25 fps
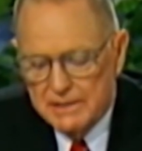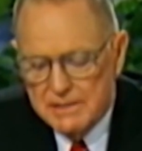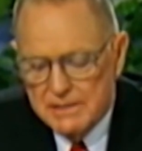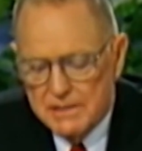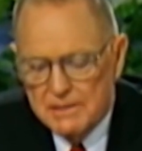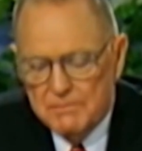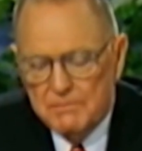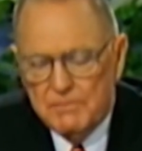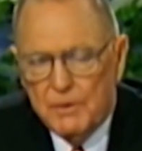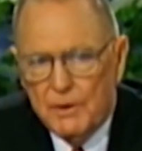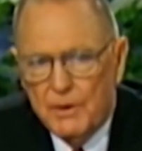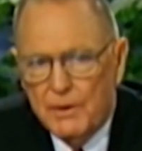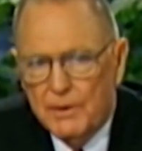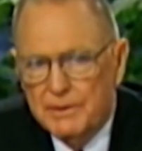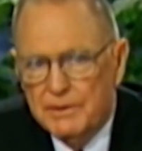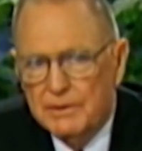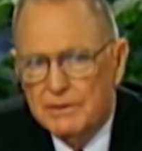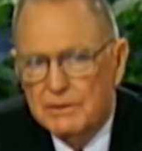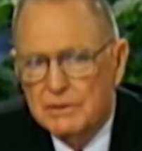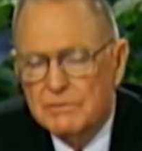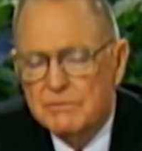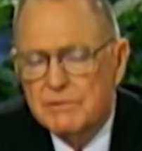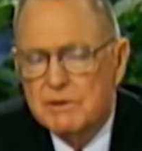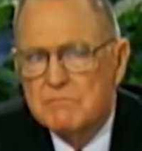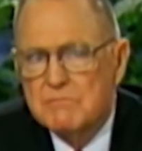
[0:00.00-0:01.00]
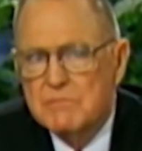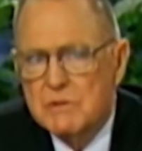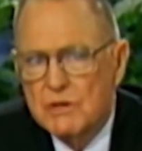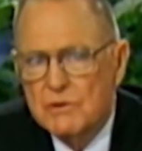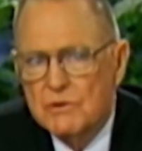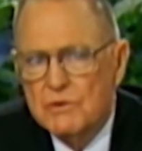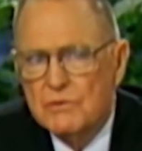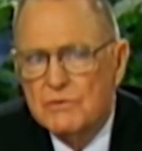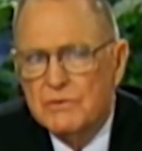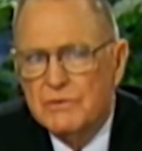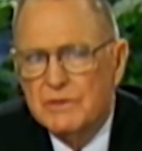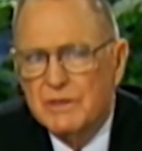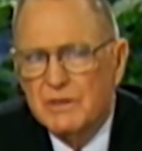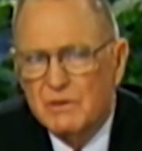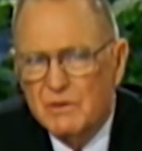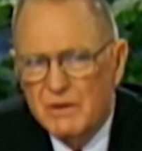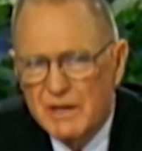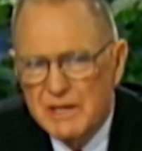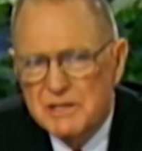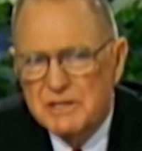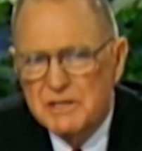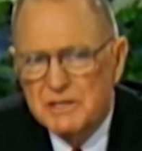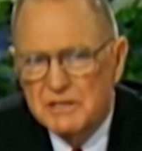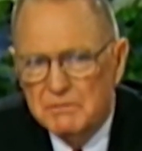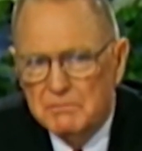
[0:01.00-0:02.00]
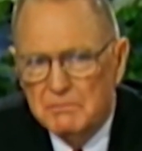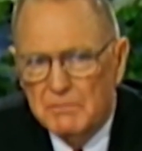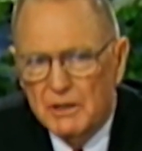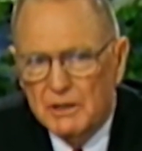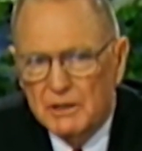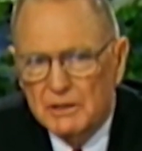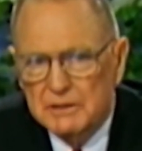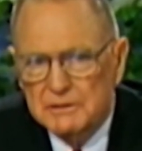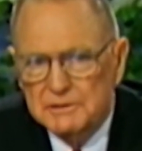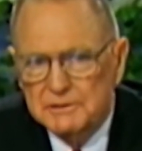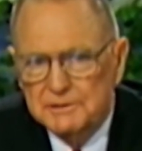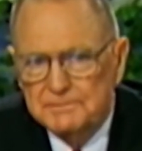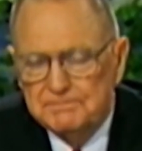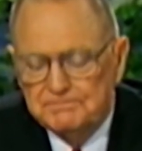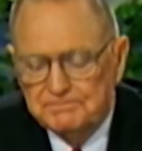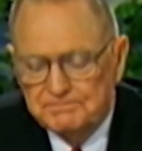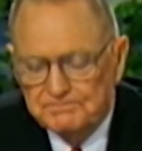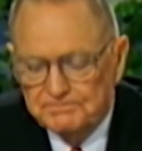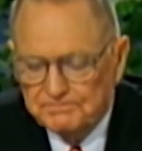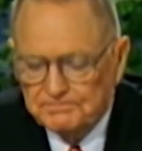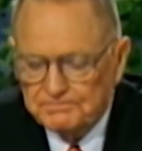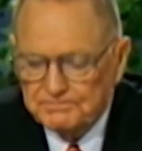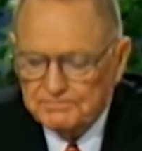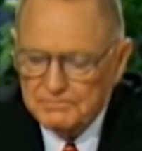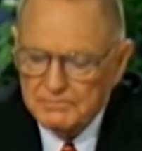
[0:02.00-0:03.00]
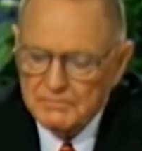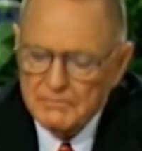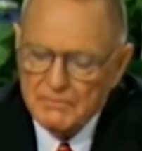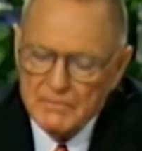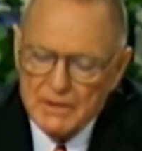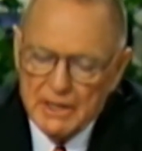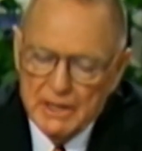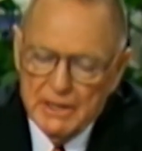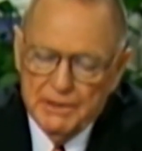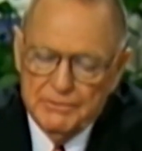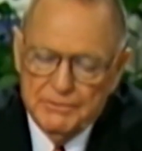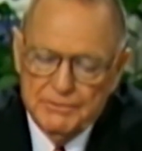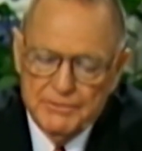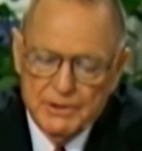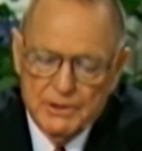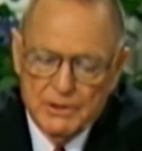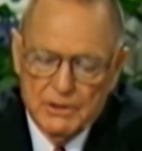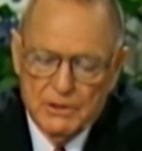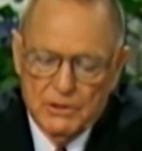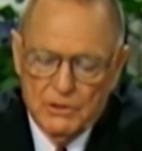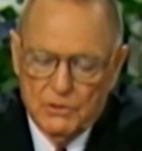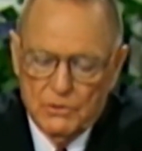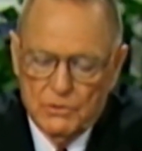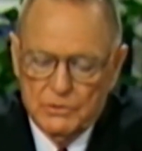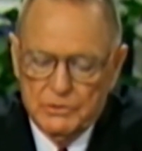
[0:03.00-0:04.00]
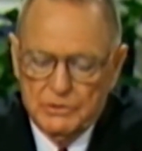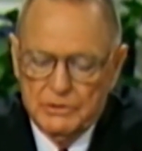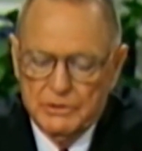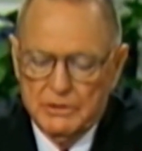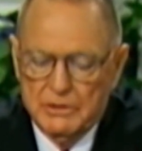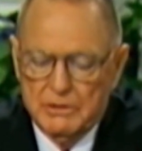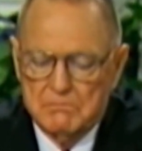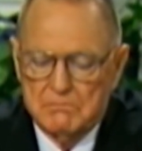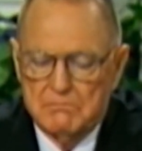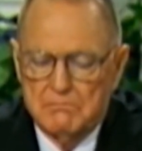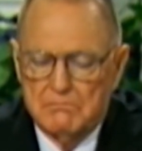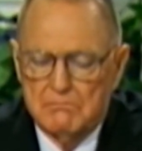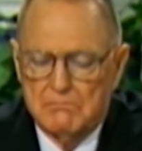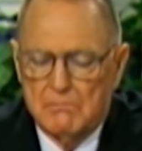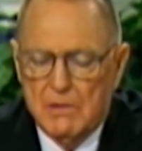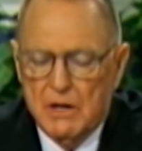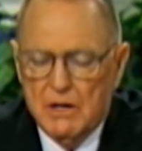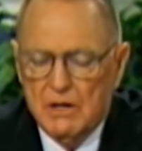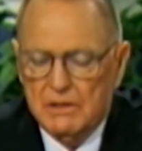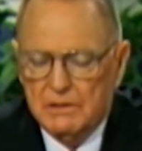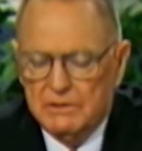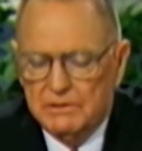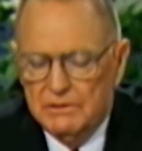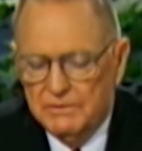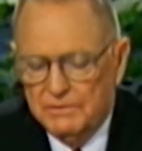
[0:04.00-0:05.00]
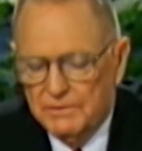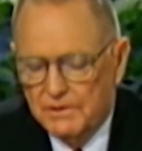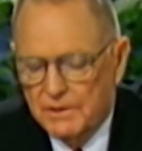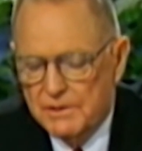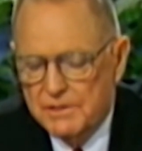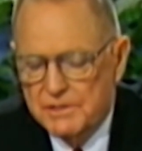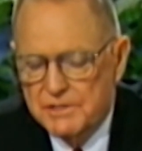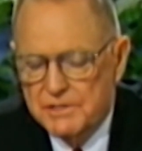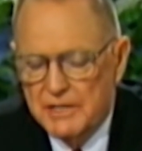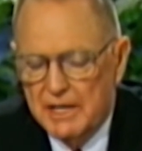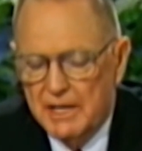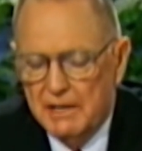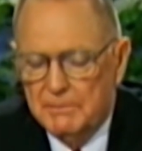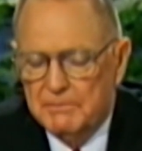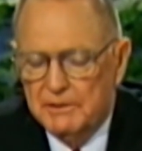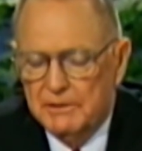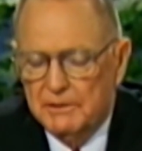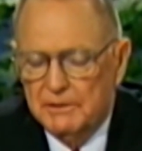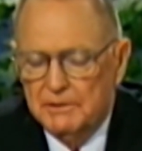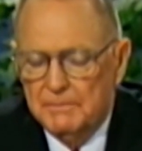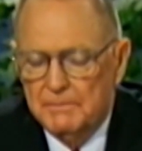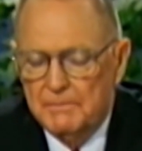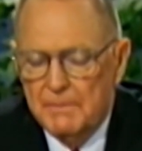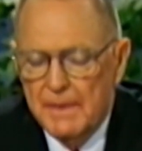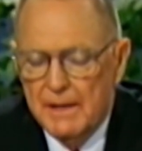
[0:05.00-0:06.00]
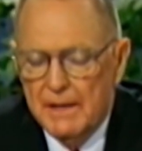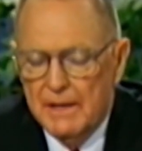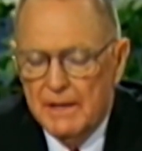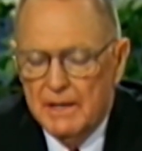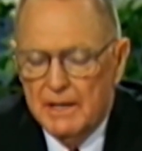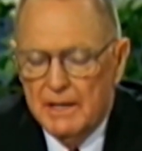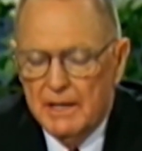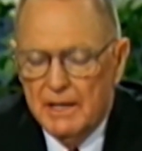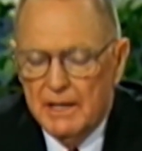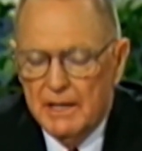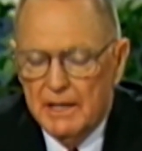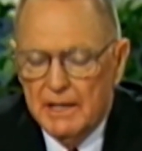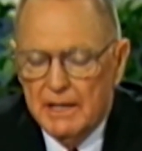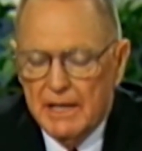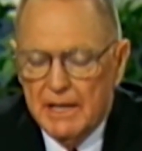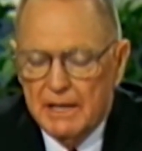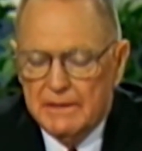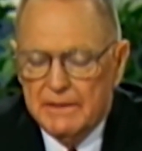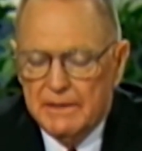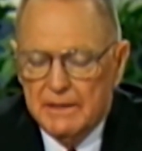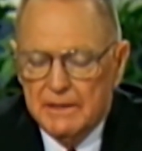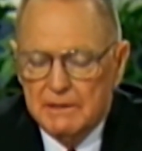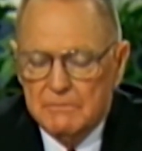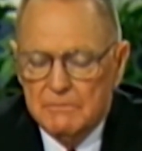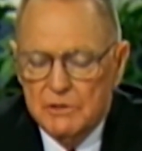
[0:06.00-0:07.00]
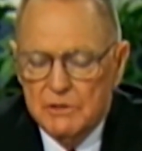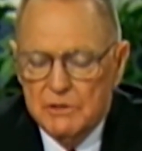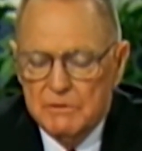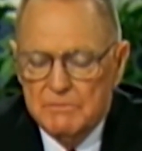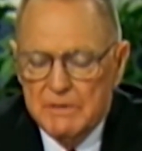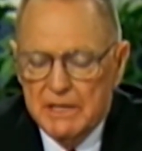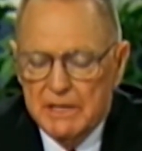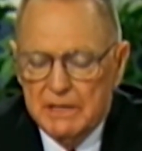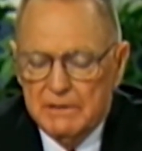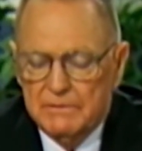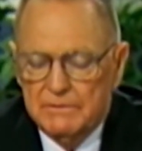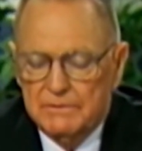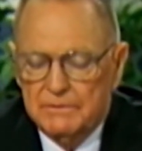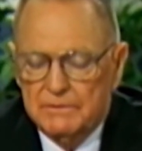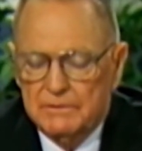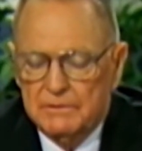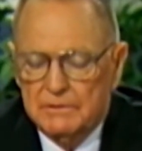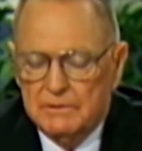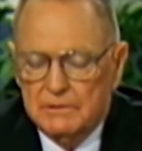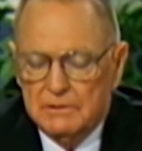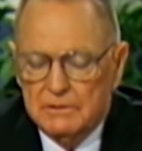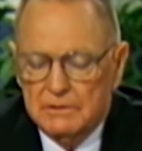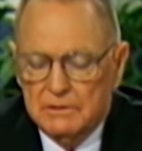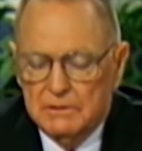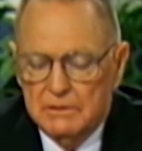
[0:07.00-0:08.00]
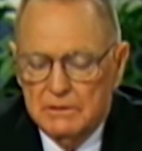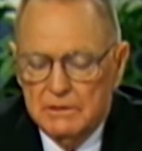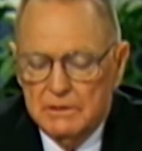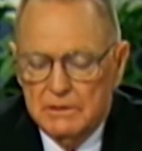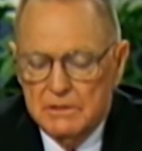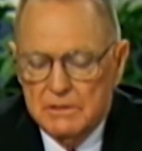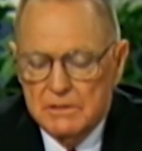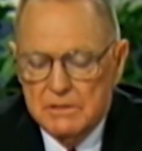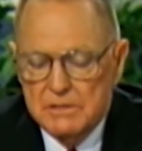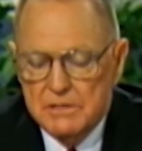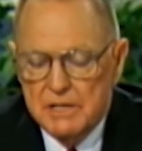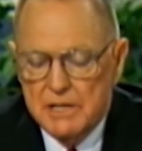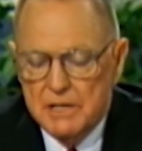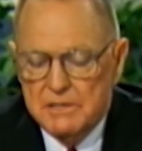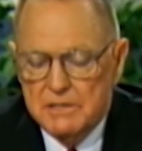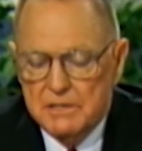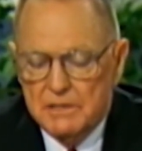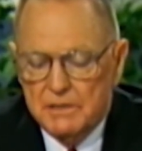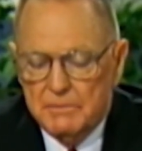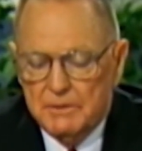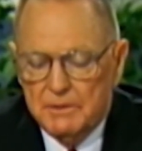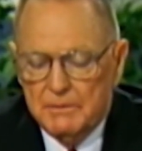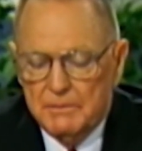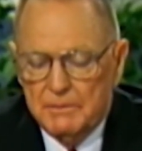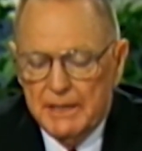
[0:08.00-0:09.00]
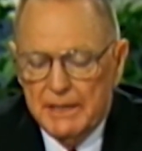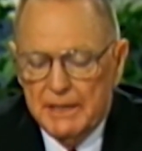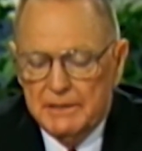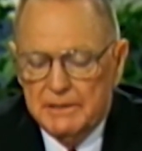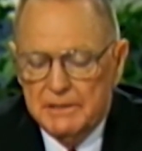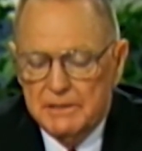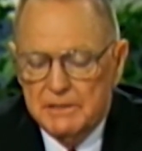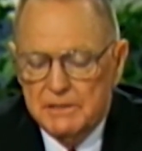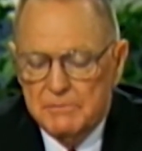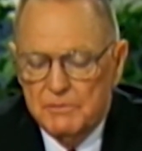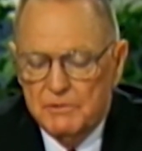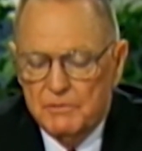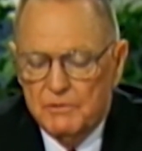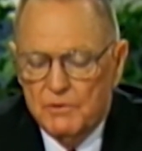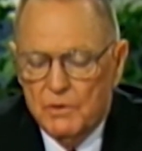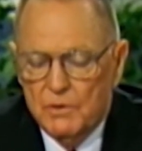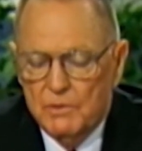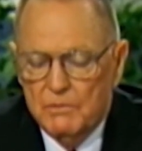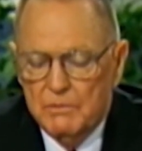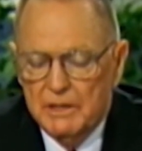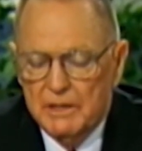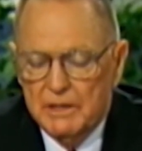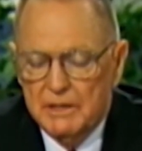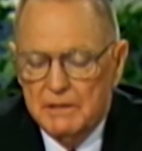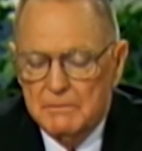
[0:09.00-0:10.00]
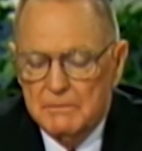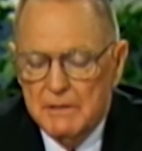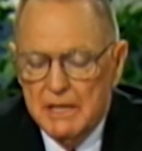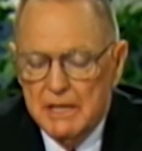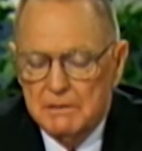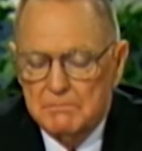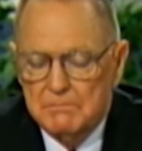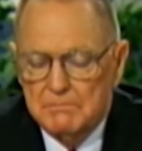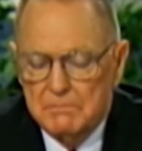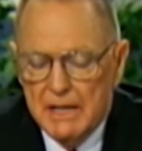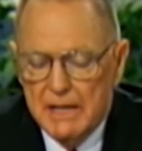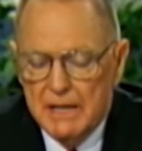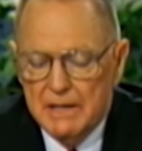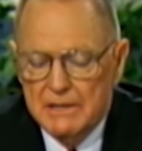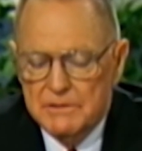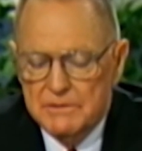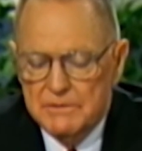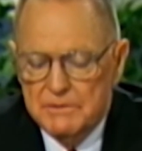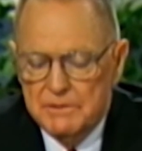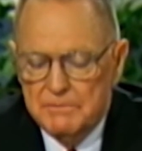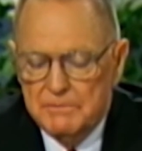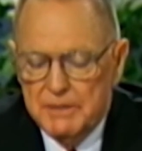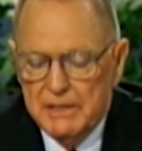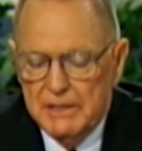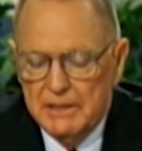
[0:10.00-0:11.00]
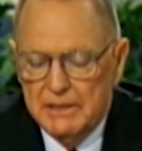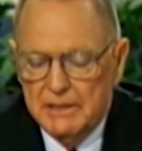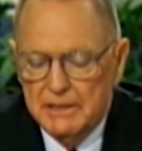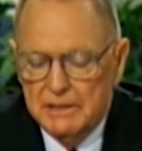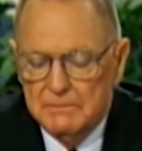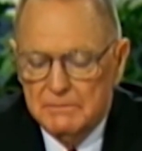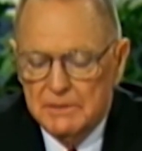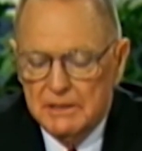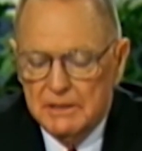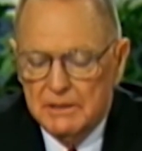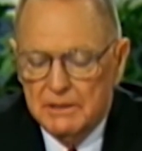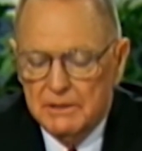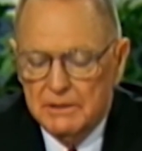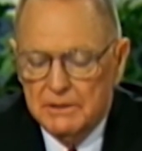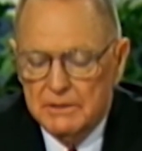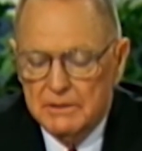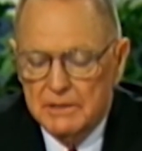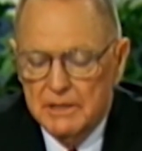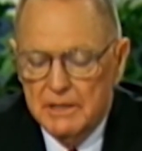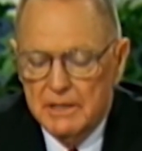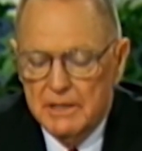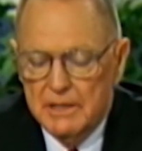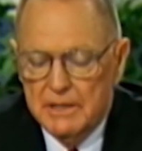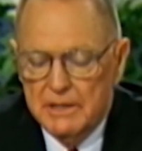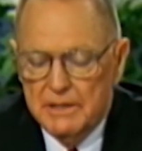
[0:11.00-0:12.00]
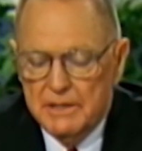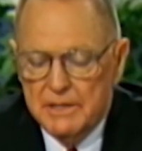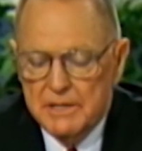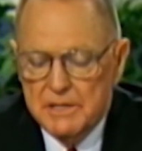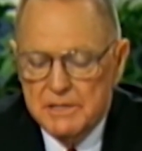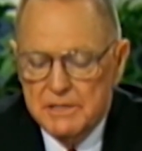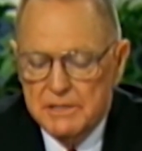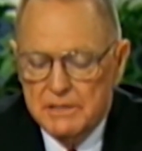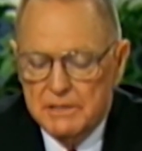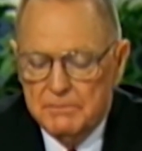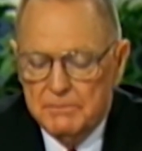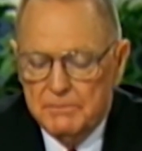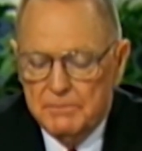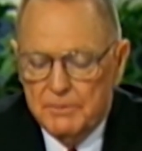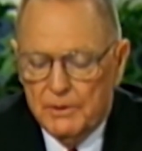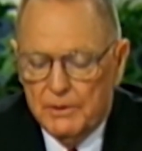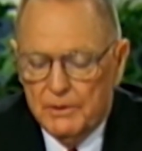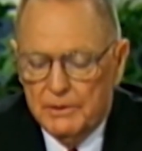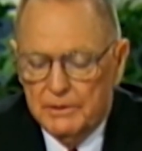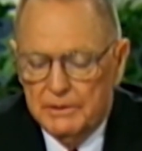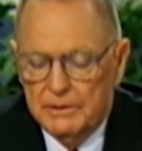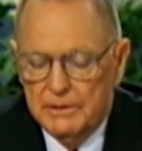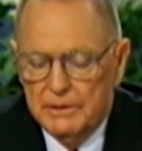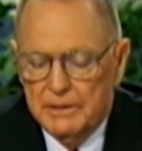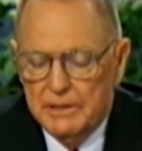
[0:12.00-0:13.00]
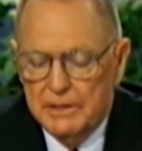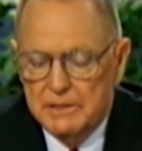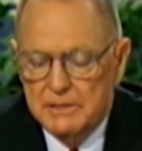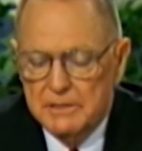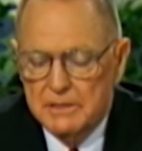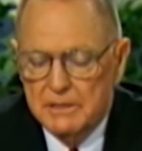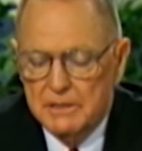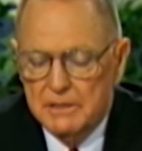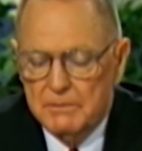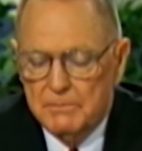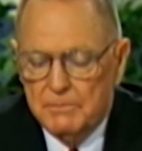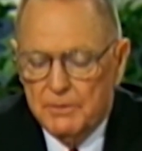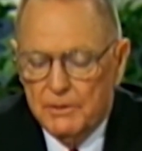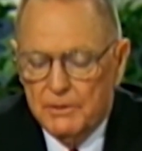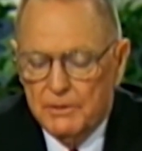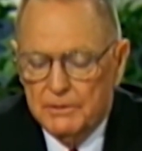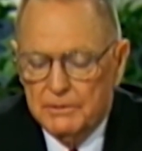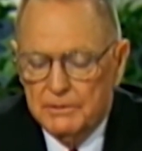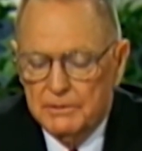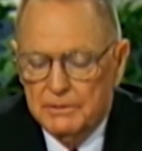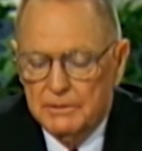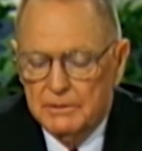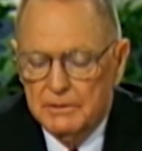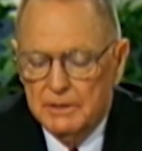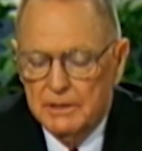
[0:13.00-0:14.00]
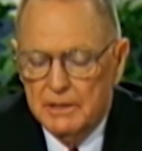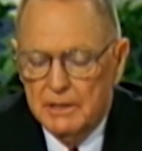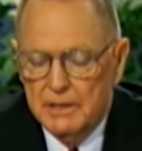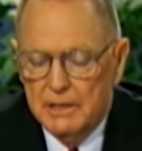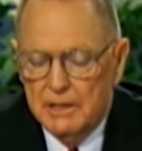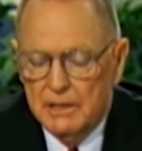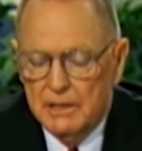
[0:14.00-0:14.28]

it's important to remove the question marks. If you go to the Mark, the first chapter, and I think we may have said something about this before, but it, it bears repeating because this is important. It's an important